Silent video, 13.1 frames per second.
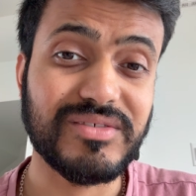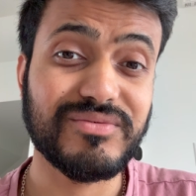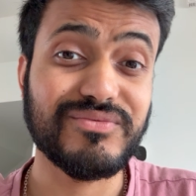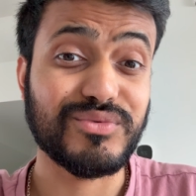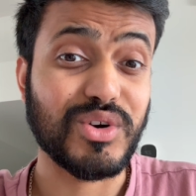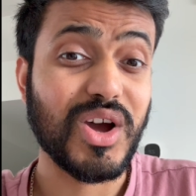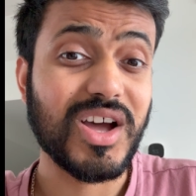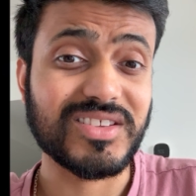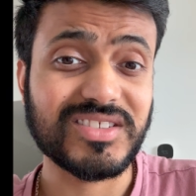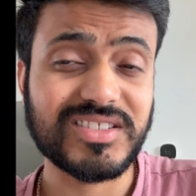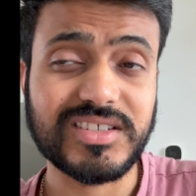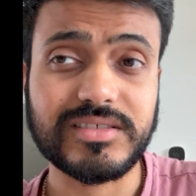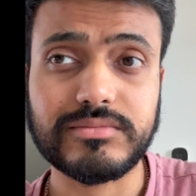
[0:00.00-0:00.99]

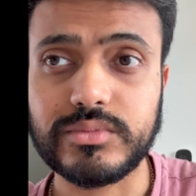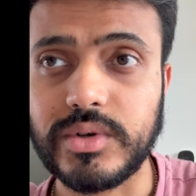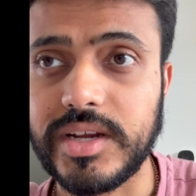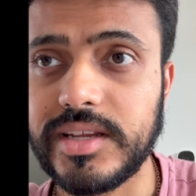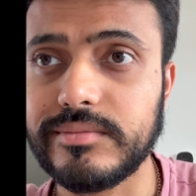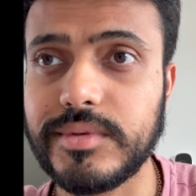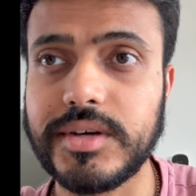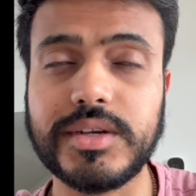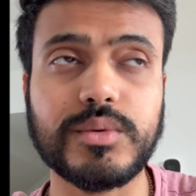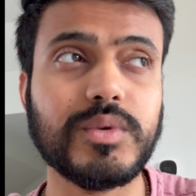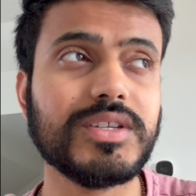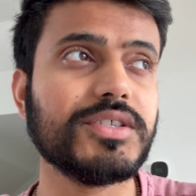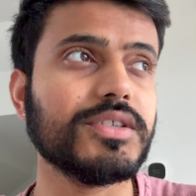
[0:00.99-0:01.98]
frost, right? On your
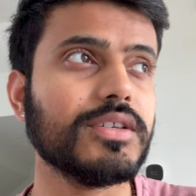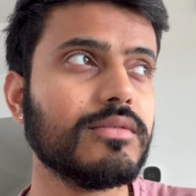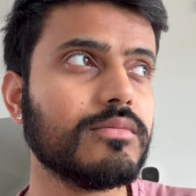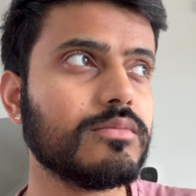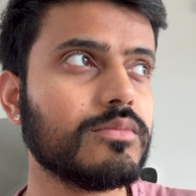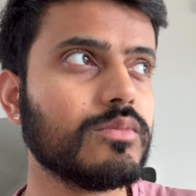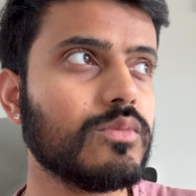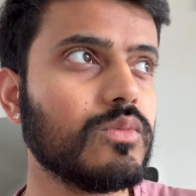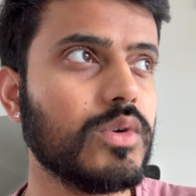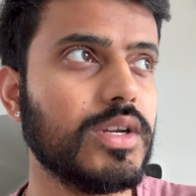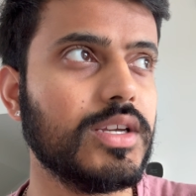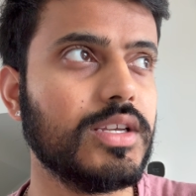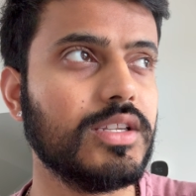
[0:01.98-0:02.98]
windshield.
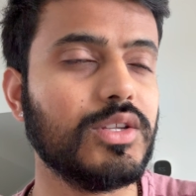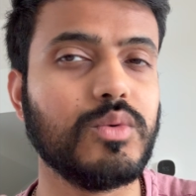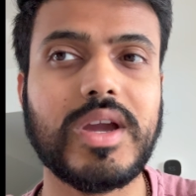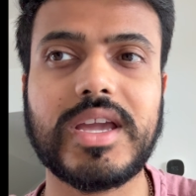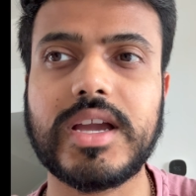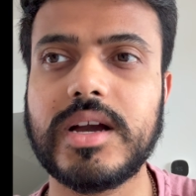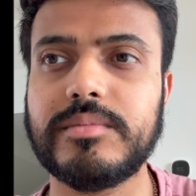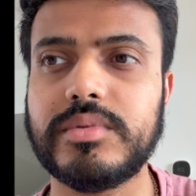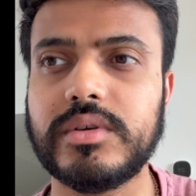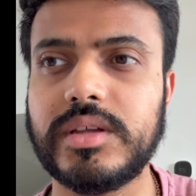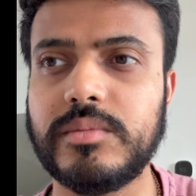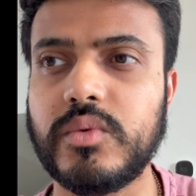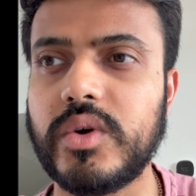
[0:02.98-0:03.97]
When you wake up
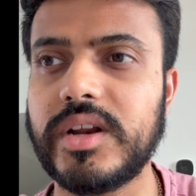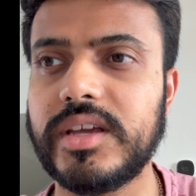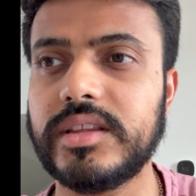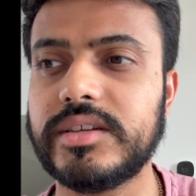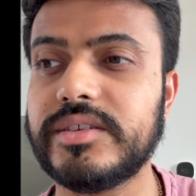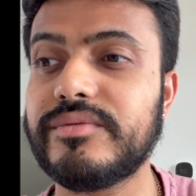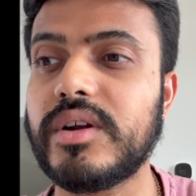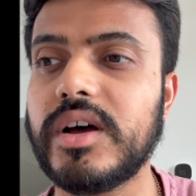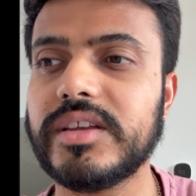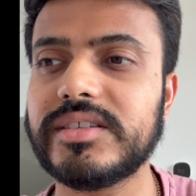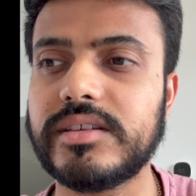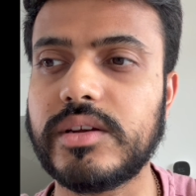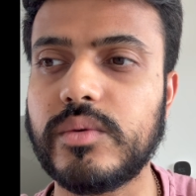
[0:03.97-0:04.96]
early morning, there's
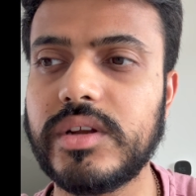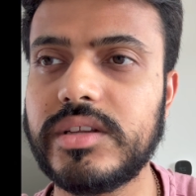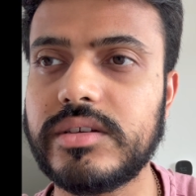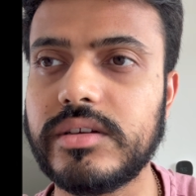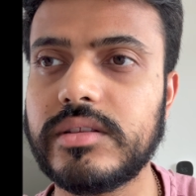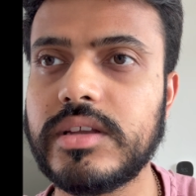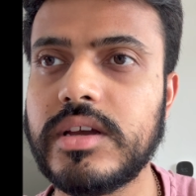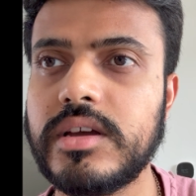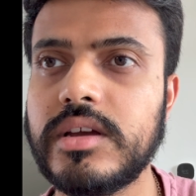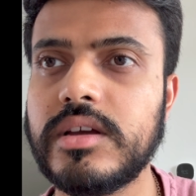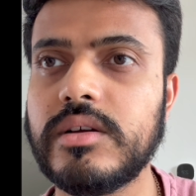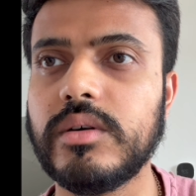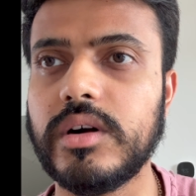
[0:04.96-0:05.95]
frost on your windshield.
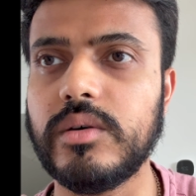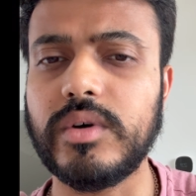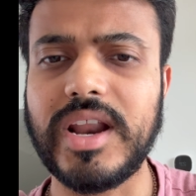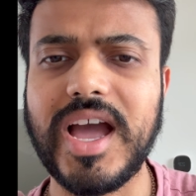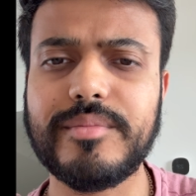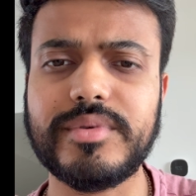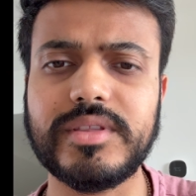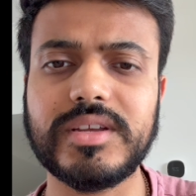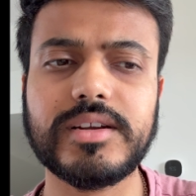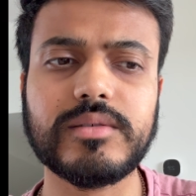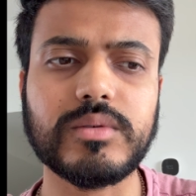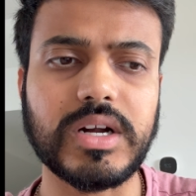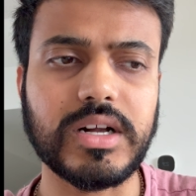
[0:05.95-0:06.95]
Well, what happened
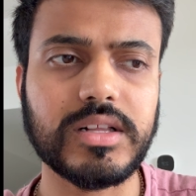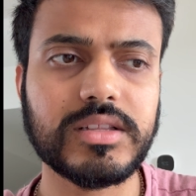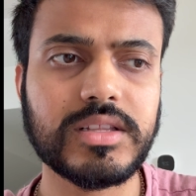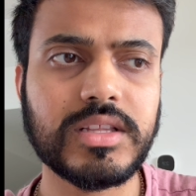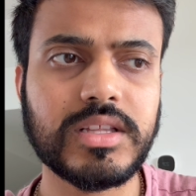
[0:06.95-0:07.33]
there? Well,